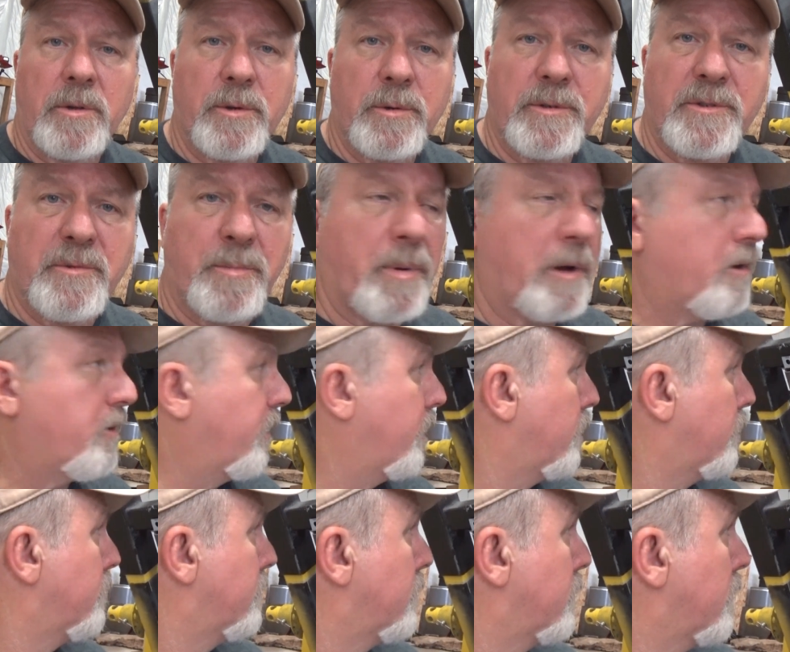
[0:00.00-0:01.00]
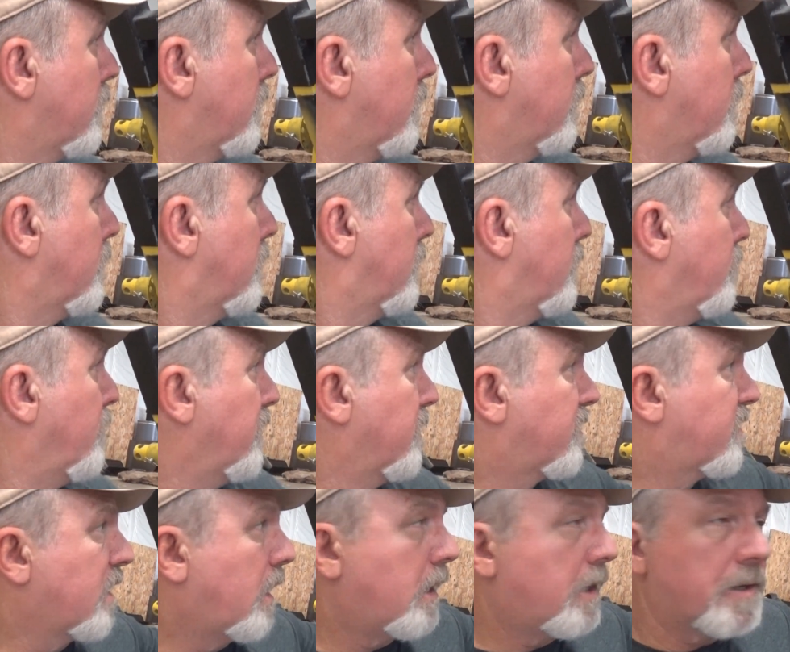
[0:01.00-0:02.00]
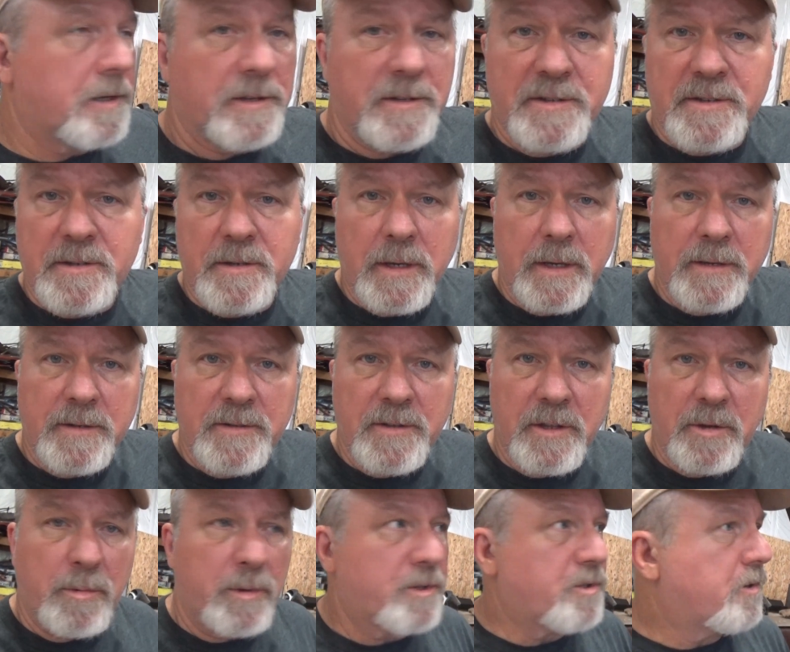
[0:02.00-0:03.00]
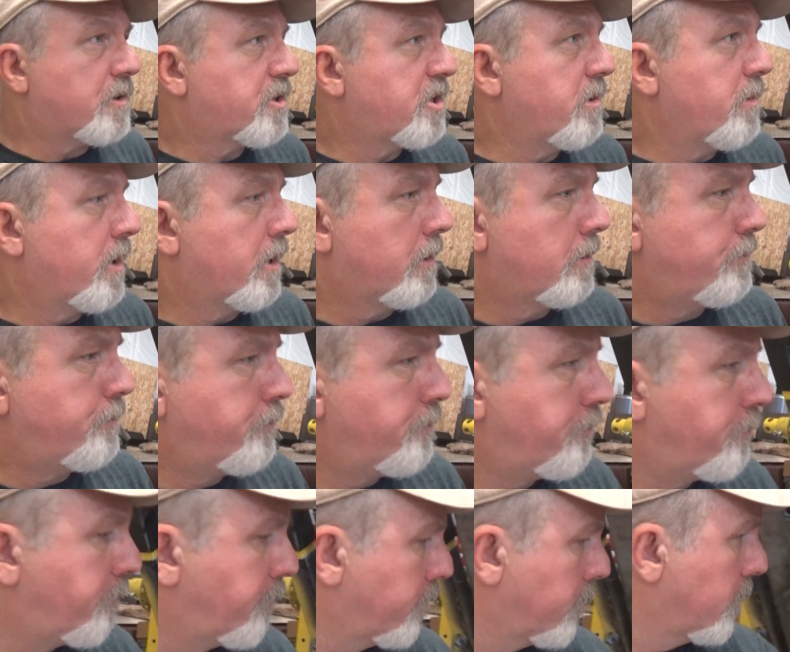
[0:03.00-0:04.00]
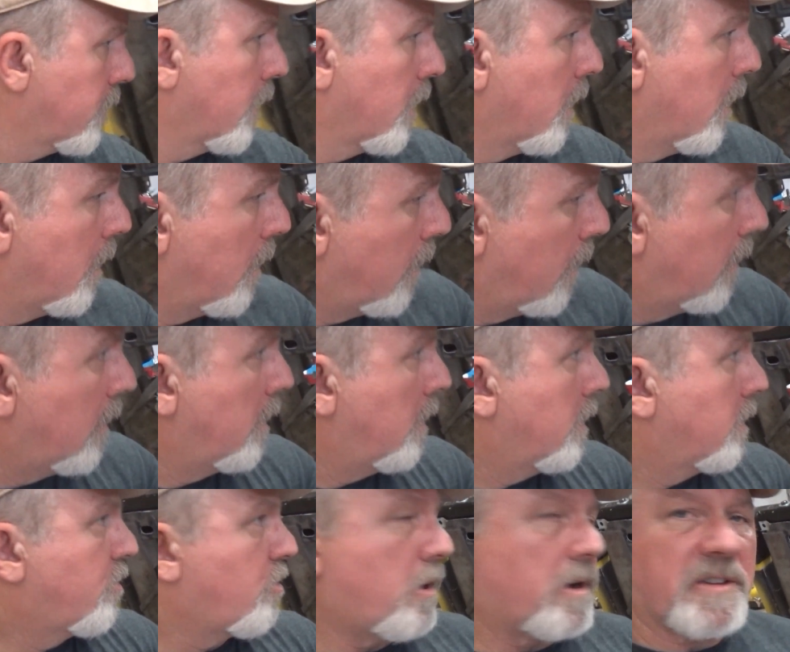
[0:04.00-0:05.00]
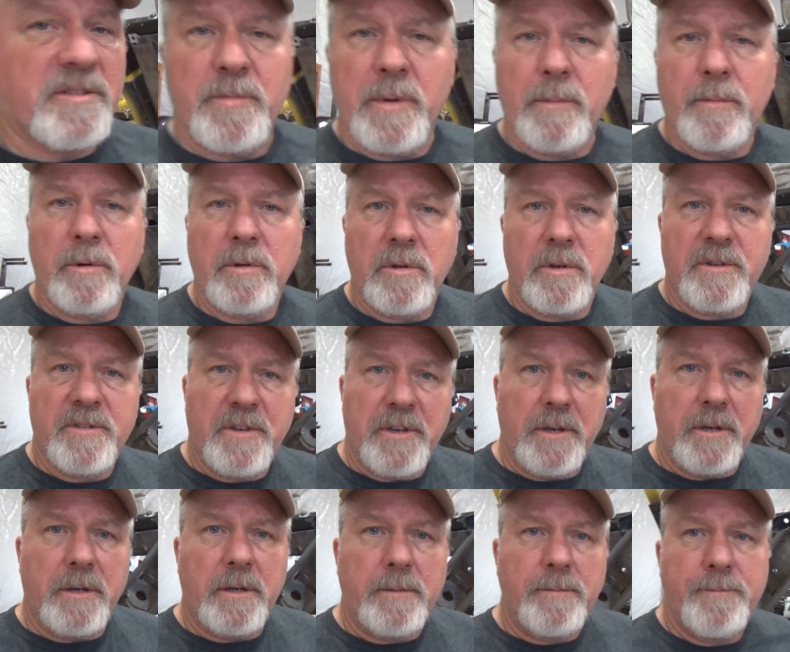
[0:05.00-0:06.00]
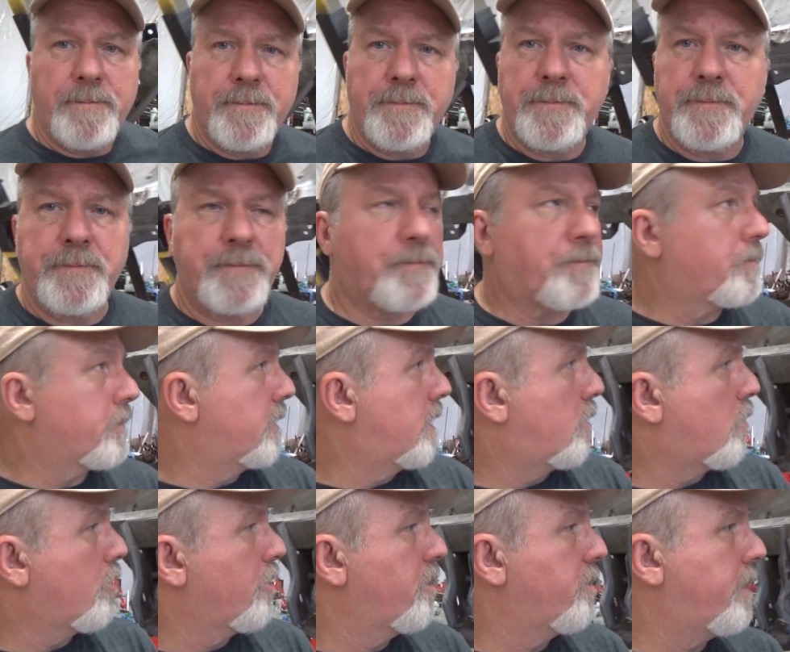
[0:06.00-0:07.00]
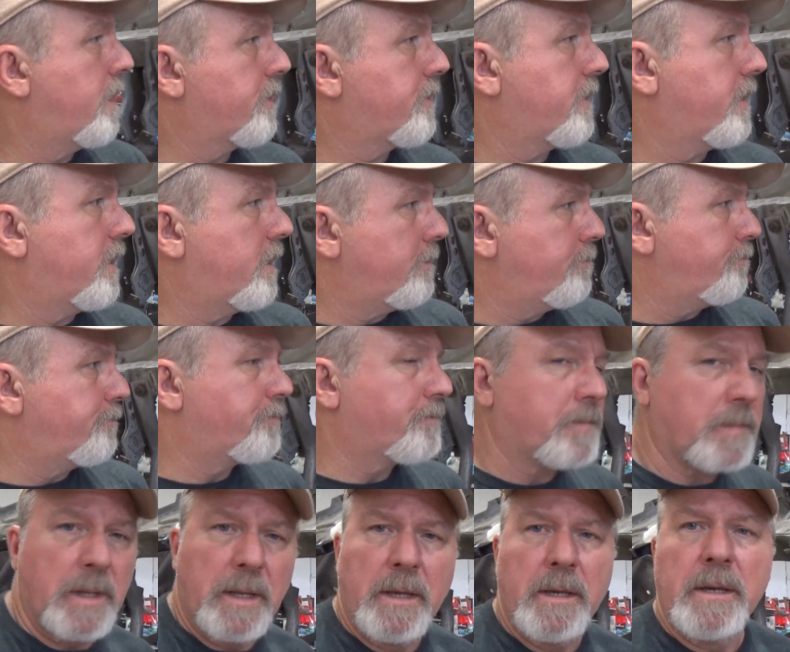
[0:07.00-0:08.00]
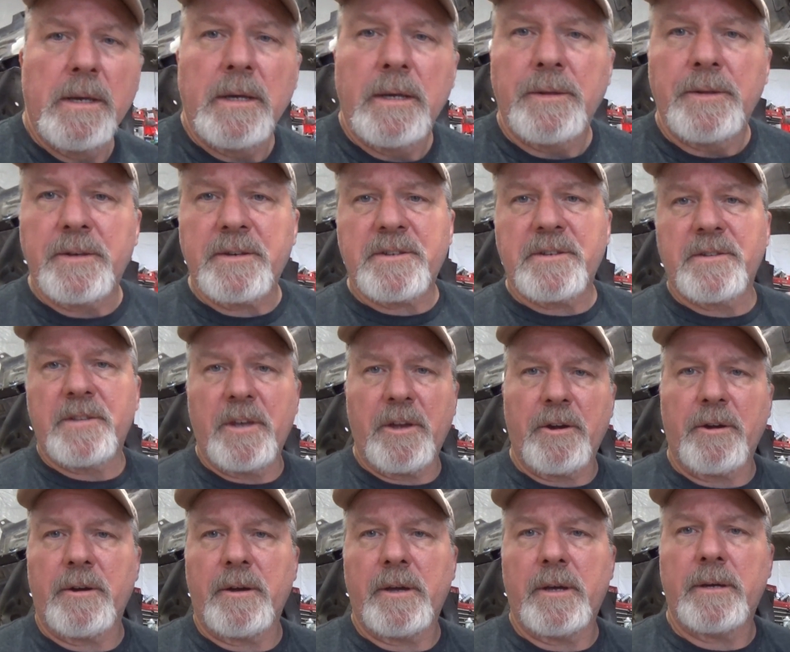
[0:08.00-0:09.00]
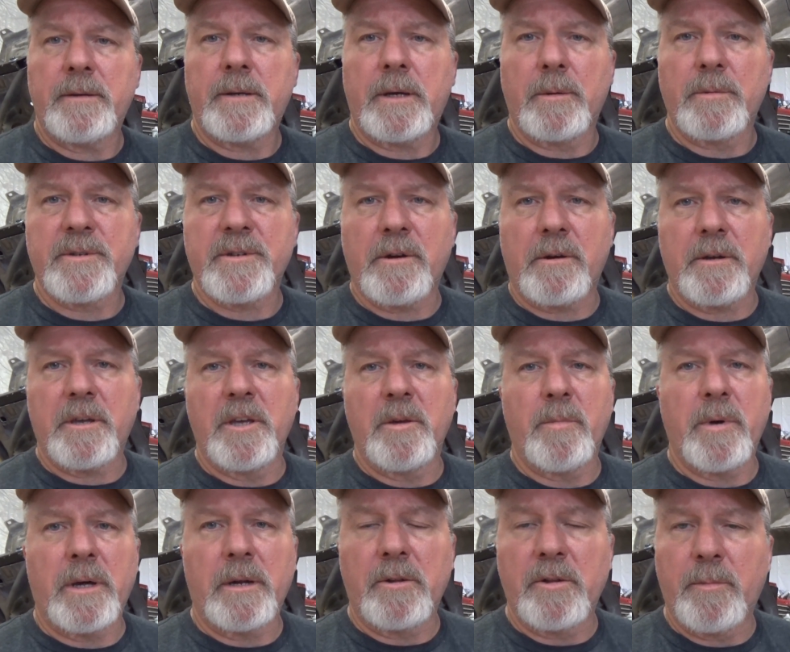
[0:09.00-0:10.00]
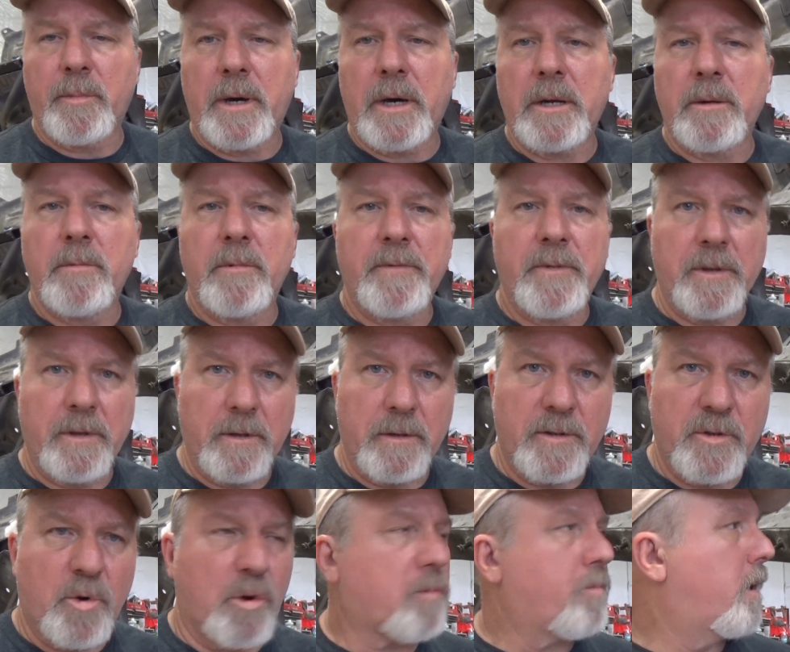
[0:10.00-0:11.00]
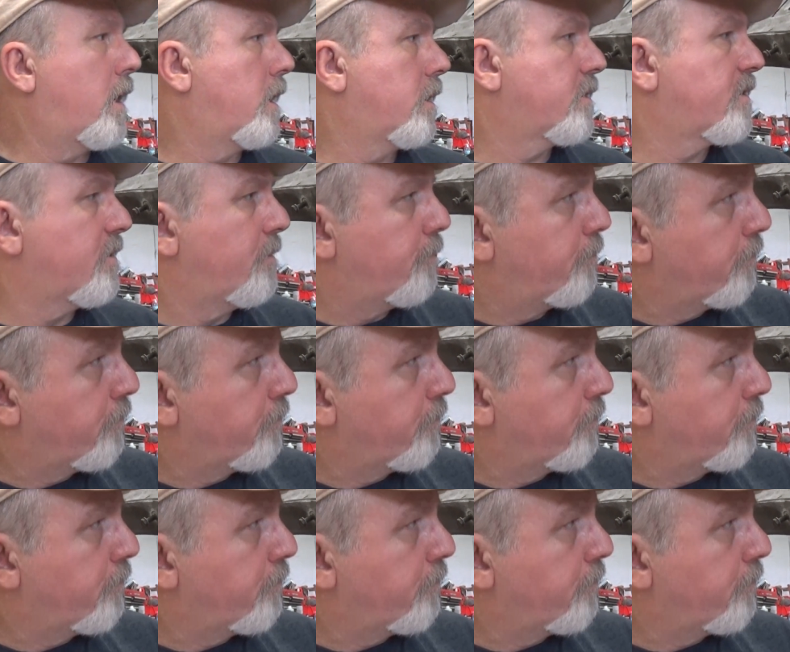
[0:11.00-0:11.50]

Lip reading: there was repair there. Be as solid as the original sheet metal. Cross member looks good. Not worried about that. This is the area I was talking about on the bottom of the torque box,